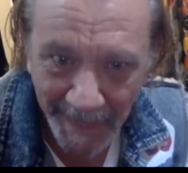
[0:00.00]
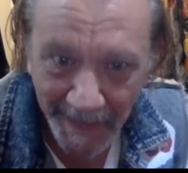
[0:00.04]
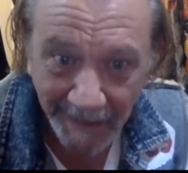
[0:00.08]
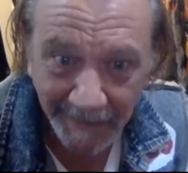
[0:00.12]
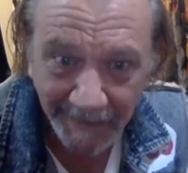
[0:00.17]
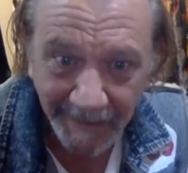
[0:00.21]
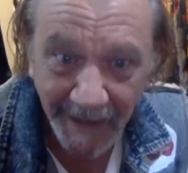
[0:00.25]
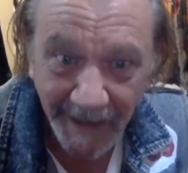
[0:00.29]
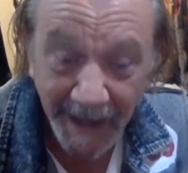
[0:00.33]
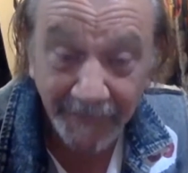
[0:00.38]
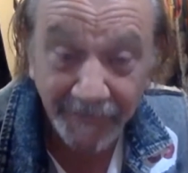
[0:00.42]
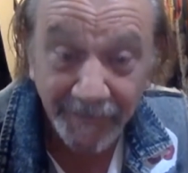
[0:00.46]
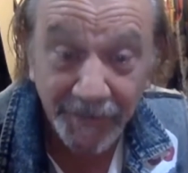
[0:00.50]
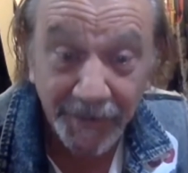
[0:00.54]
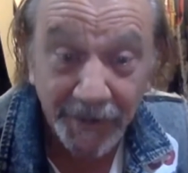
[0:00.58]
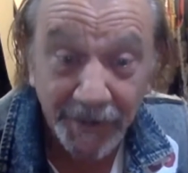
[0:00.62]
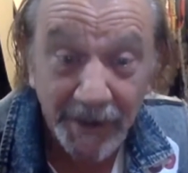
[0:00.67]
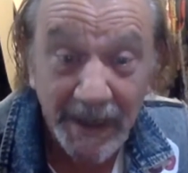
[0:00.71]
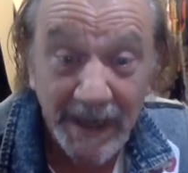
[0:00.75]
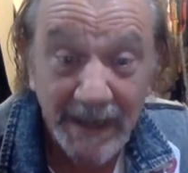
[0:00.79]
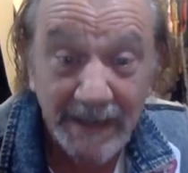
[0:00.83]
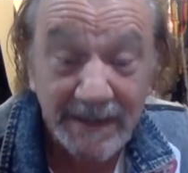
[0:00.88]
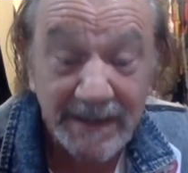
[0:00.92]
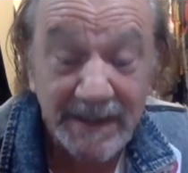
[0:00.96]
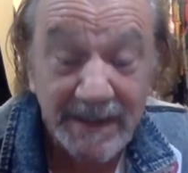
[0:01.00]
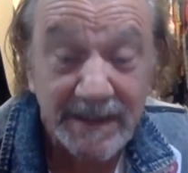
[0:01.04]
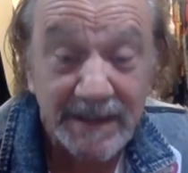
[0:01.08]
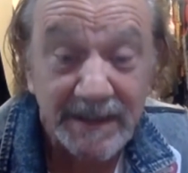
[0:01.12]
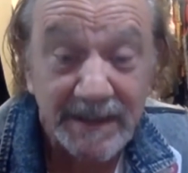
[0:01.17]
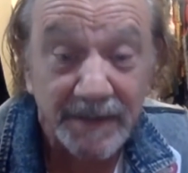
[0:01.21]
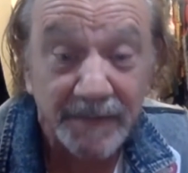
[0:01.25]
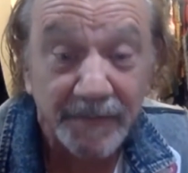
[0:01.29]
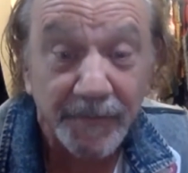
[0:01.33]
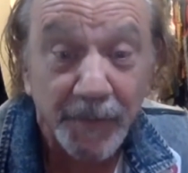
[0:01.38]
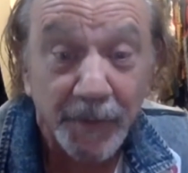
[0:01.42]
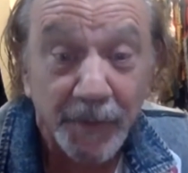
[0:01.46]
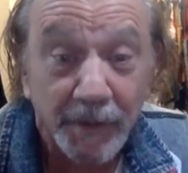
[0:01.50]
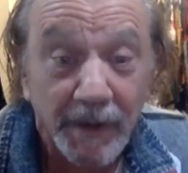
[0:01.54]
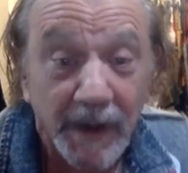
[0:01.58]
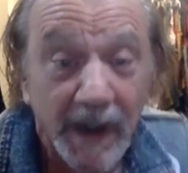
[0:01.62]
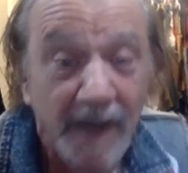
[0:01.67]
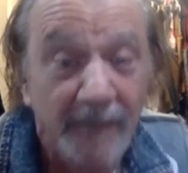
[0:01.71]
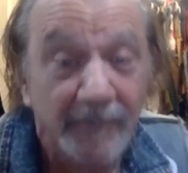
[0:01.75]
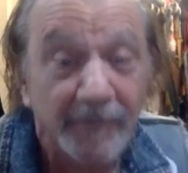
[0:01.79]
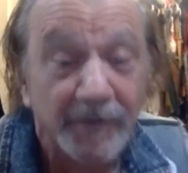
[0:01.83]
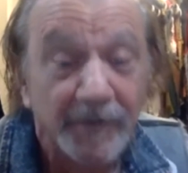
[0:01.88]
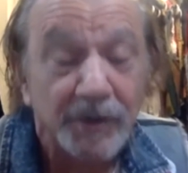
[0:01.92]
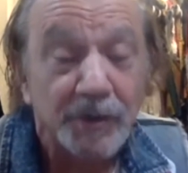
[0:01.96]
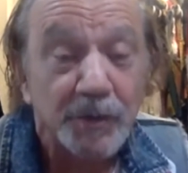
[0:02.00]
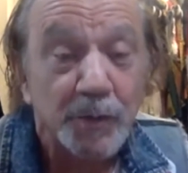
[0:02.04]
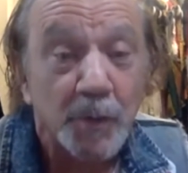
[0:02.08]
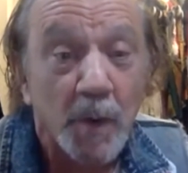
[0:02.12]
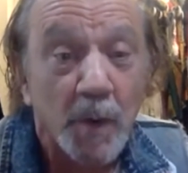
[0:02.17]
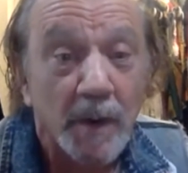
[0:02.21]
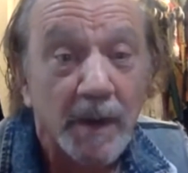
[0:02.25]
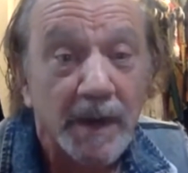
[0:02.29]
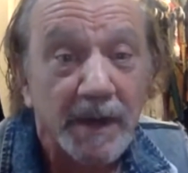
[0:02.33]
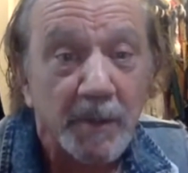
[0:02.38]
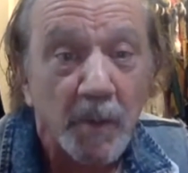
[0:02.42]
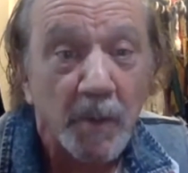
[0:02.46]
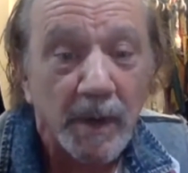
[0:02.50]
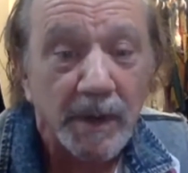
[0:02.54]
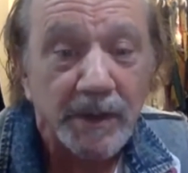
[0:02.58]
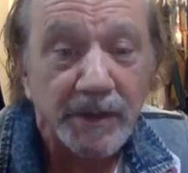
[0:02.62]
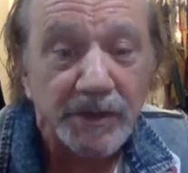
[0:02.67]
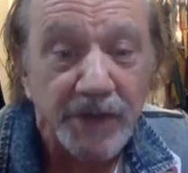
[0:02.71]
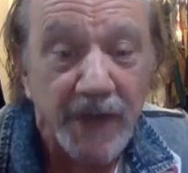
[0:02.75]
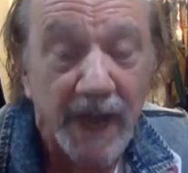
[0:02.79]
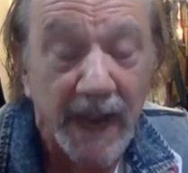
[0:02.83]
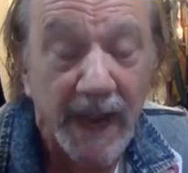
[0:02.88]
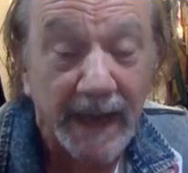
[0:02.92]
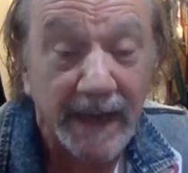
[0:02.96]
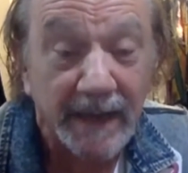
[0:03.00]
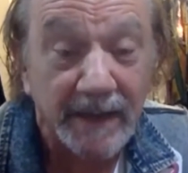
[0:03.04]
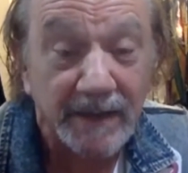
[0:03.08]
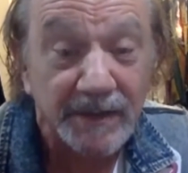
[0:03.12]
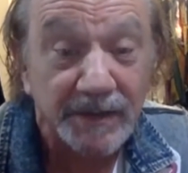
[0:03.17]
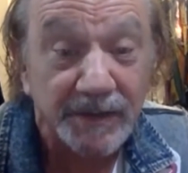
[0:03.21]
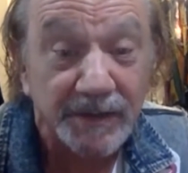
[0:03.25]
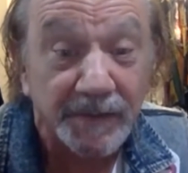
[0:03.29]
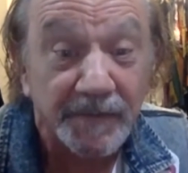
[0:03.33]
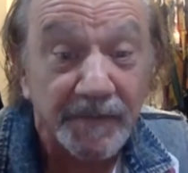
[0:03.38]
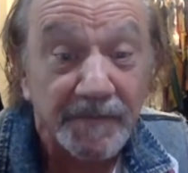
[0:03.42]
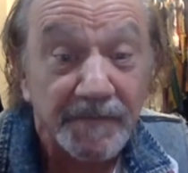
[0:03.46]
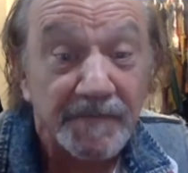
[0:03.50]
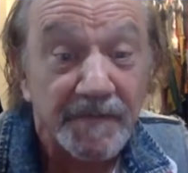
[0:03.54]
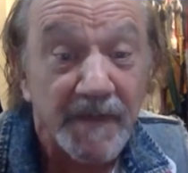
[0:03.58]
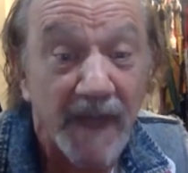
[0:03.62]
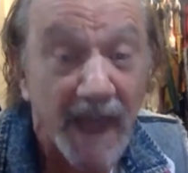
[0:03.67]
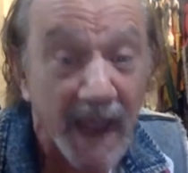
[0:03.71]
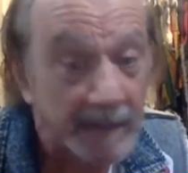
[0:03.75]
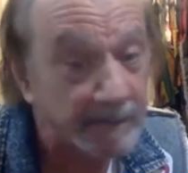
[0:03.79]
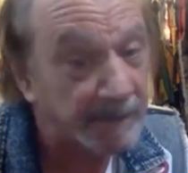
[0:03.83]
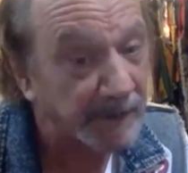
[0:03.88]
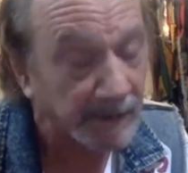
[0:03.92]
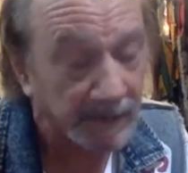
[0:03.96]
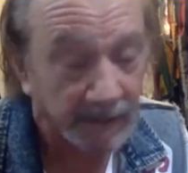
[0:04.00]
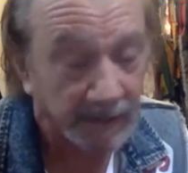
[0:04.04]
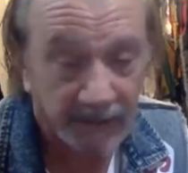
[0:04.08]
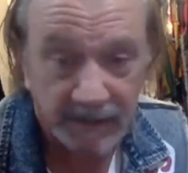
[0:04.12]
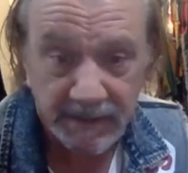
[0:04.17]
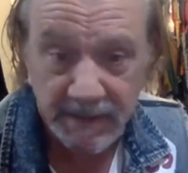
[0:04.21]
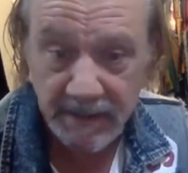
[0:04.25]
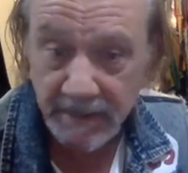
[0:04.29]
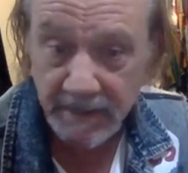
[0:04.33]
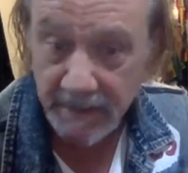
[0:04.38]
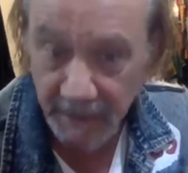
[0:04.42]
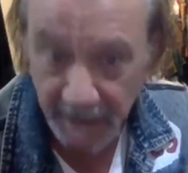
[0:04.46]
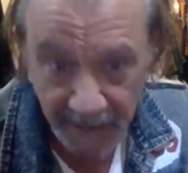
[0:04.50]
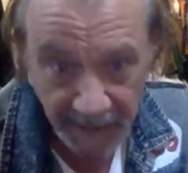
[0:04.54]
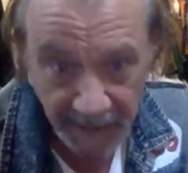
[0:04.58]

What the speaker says: Like, for instance, the Forever 21 jackets are fabulous.